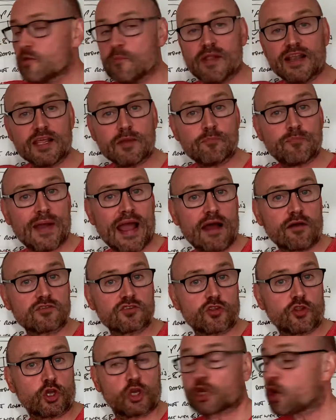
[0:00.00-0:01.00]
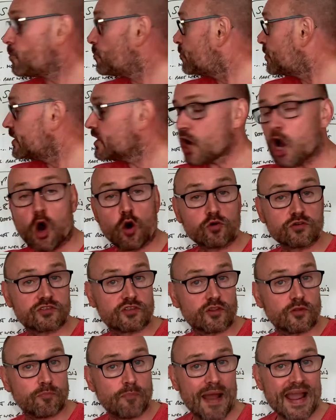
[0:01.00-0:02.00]
£1 million that the company owes
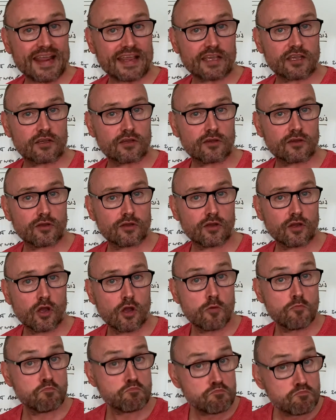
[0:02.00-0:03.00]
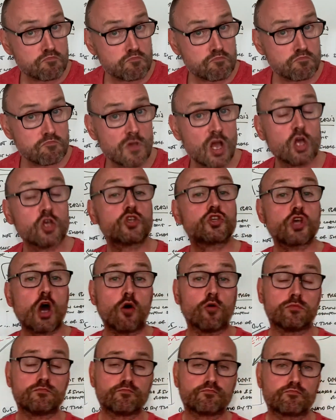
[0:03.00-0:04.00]
to the bank.
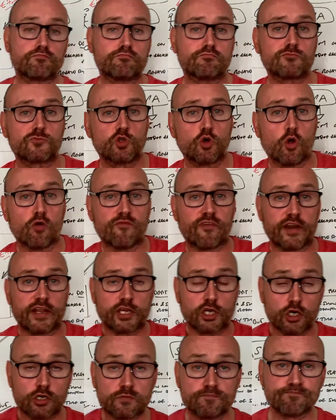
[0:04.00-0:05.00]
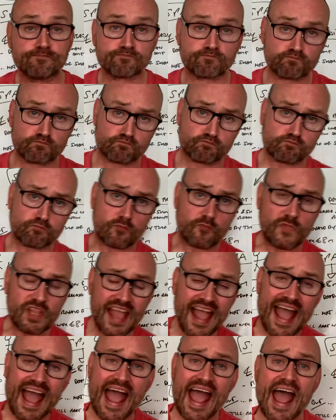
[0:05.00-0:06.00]
So, all very good.
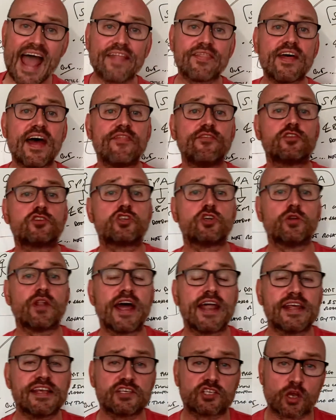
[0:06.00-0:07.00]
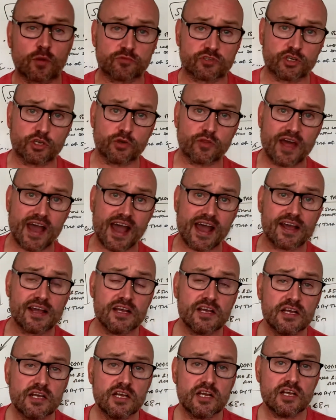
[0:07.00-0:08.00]
And then the two ladies come to do their
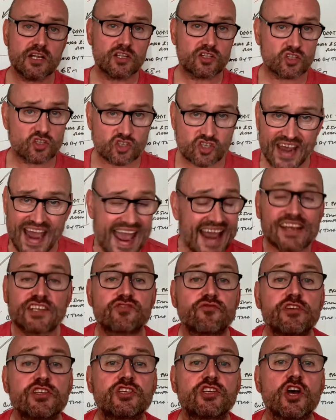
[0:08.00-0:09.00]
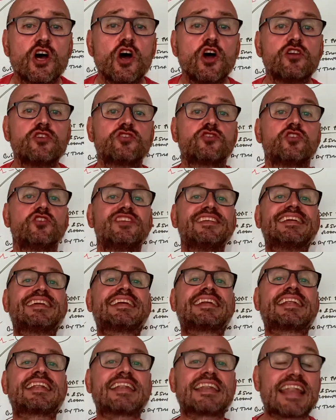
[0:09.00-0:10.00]
tax returns to
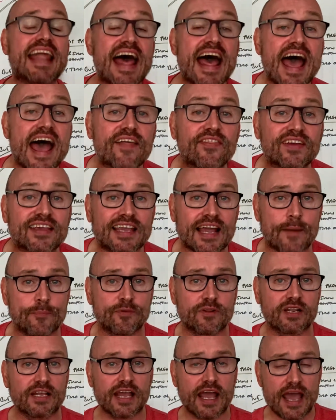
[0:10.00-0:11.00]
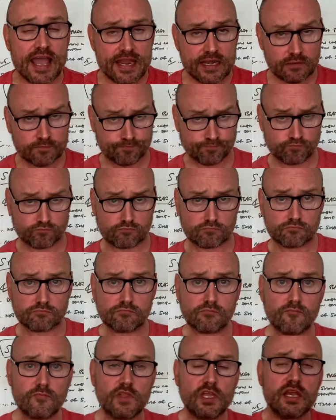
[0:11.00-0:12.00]
declare the capital gain
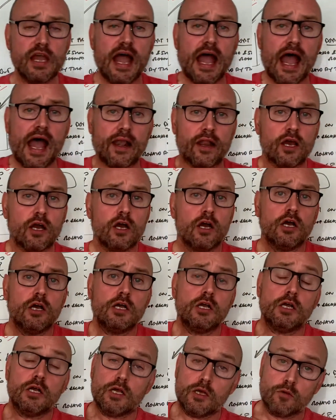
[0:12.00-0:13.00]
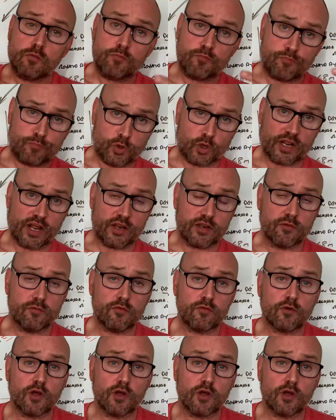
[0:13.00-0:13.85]
and put in